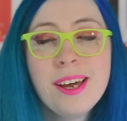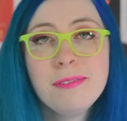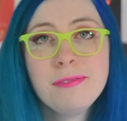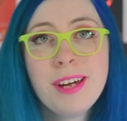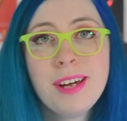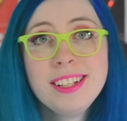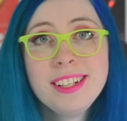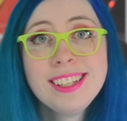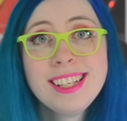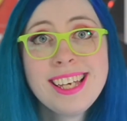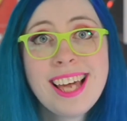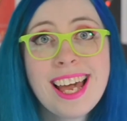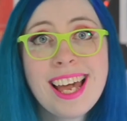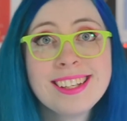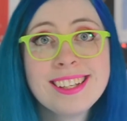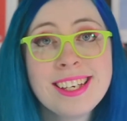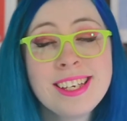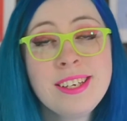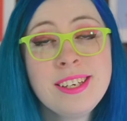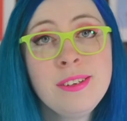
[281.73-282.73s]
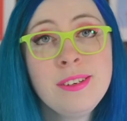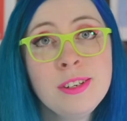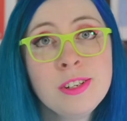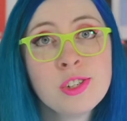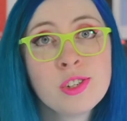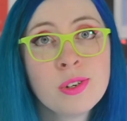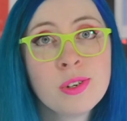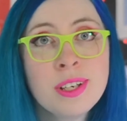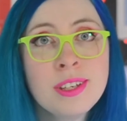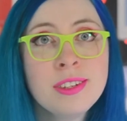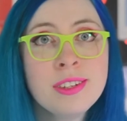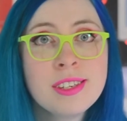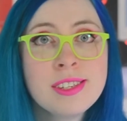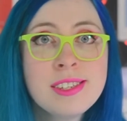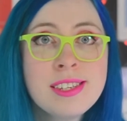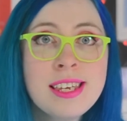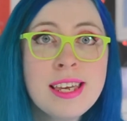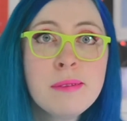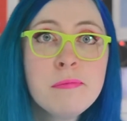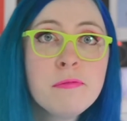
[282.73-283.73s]
Finally, I'd like you to join the
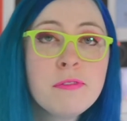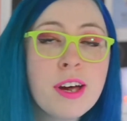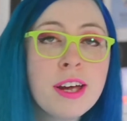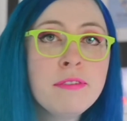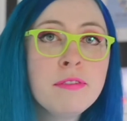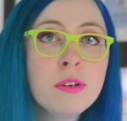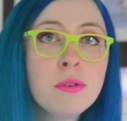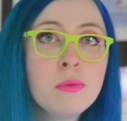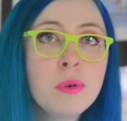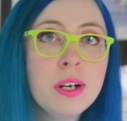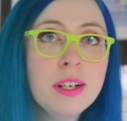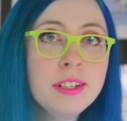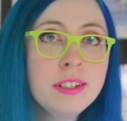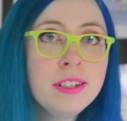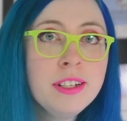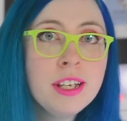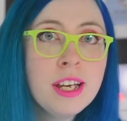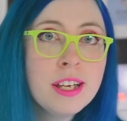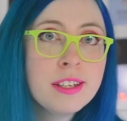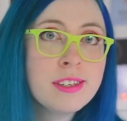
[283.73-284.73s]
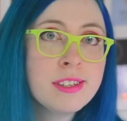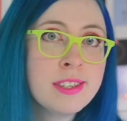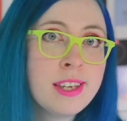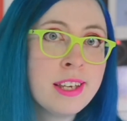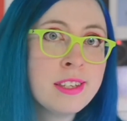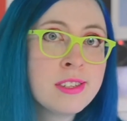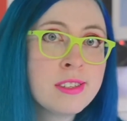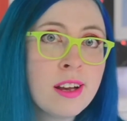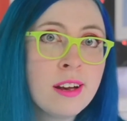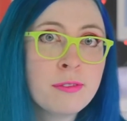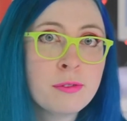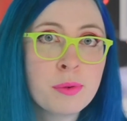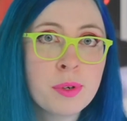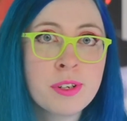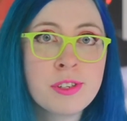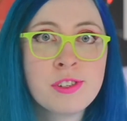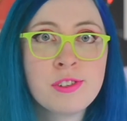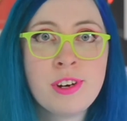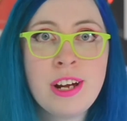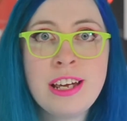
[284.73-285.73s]
CM501 Design Software
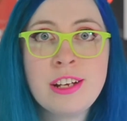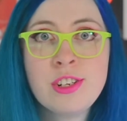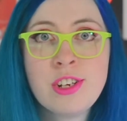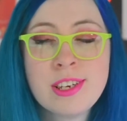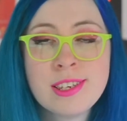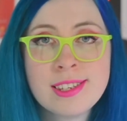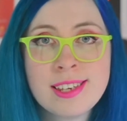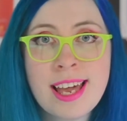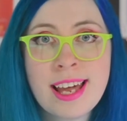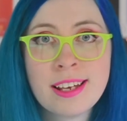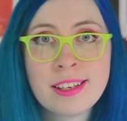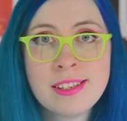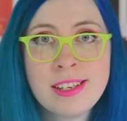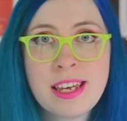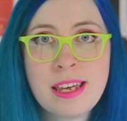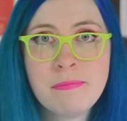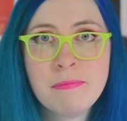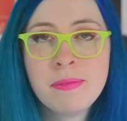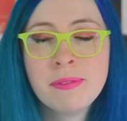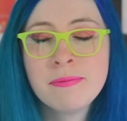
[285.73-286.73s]
and Strategy Slack team.